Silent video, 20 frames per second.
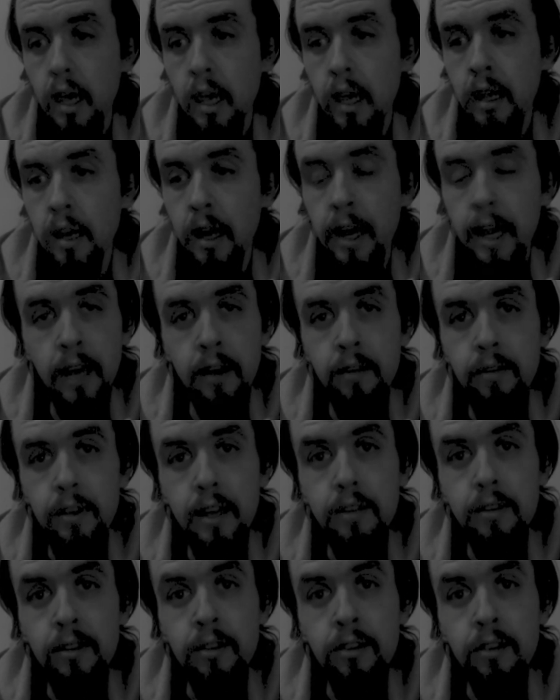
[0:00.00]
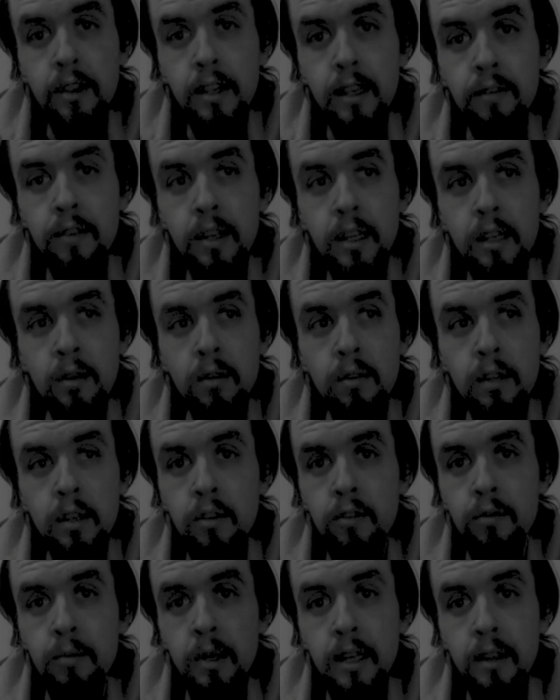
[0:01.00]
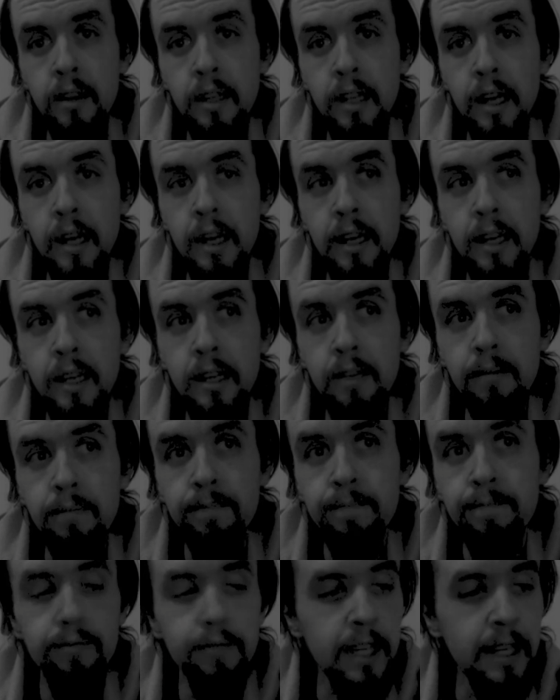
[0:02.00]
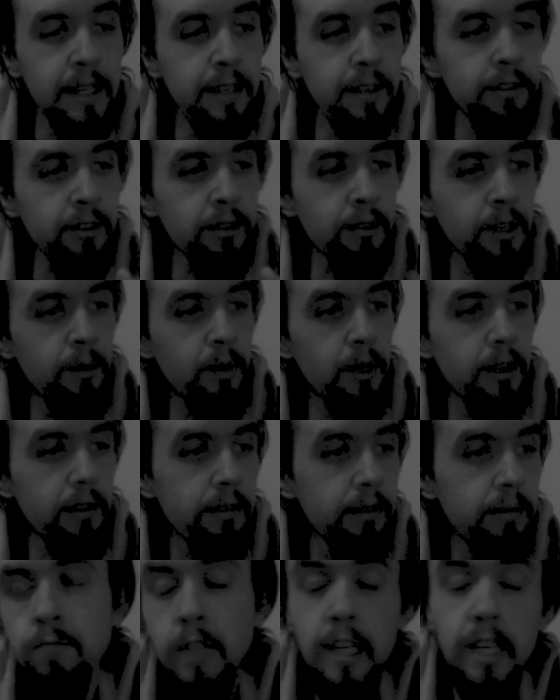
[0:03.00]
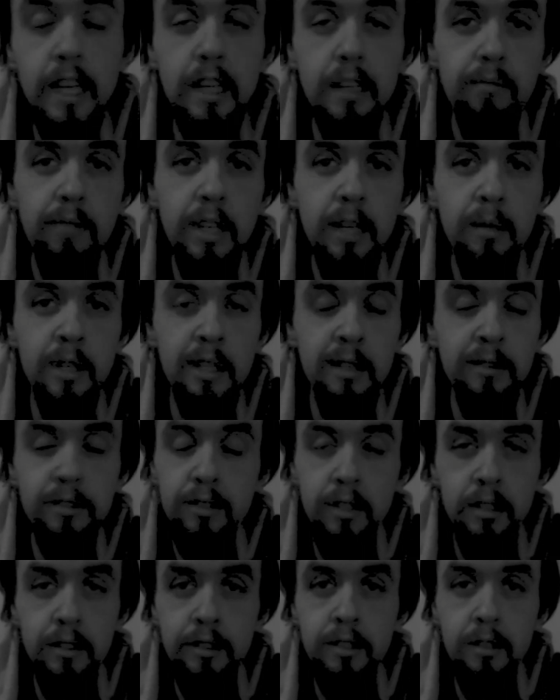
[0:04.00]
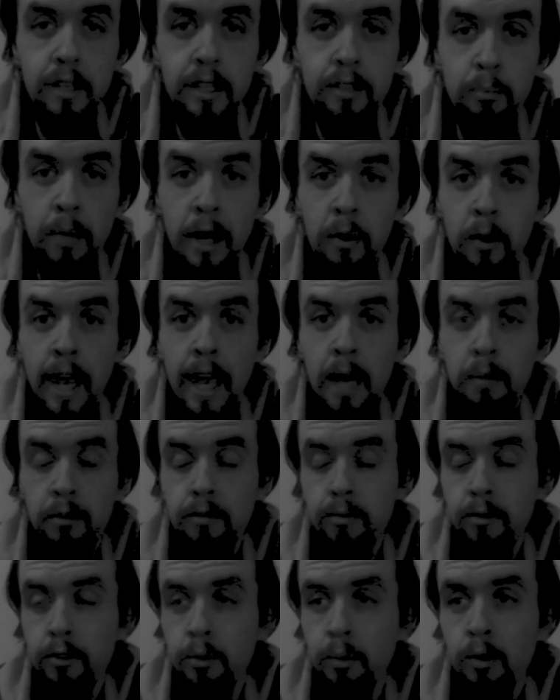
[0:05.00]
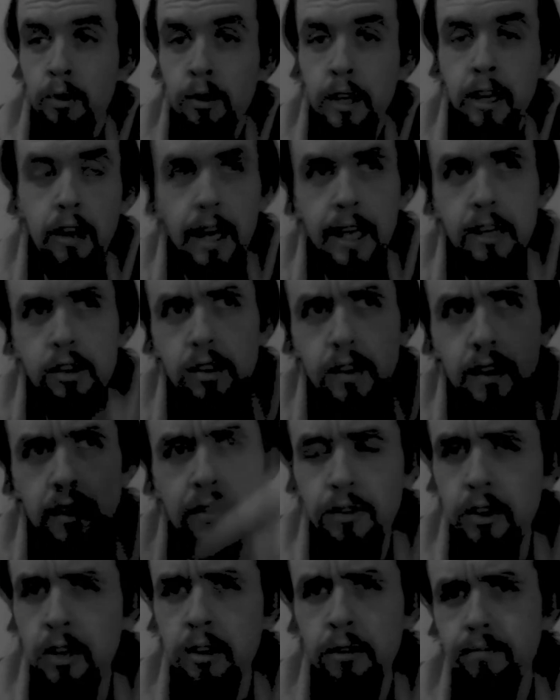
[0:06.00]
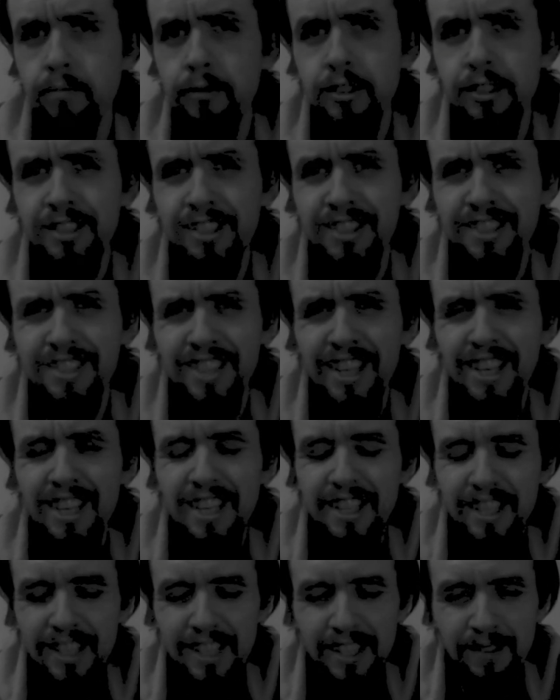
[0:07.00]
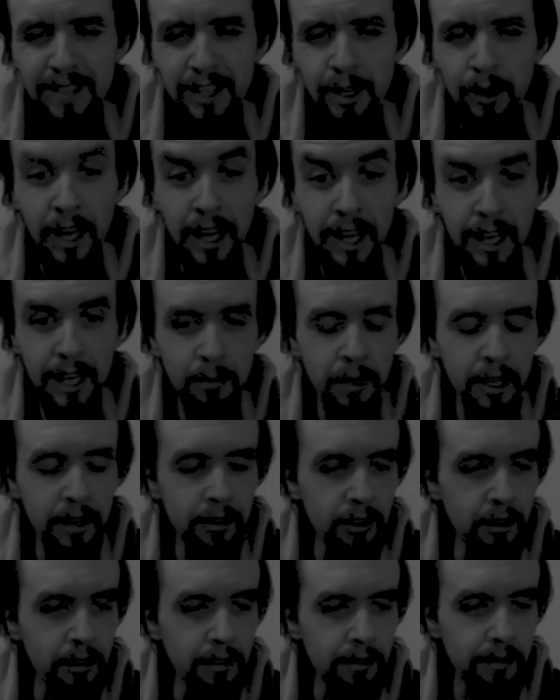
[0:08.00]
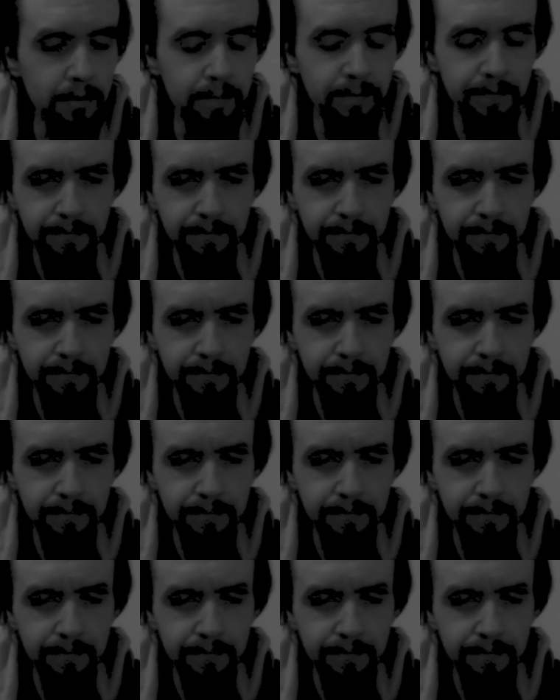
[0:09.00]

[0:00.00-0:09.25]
And I have yet to see a video that you've made that I disagree with. Not yet. Anyway, it's bound to happen sooner or later. Actually, this video. This video, I hate myself.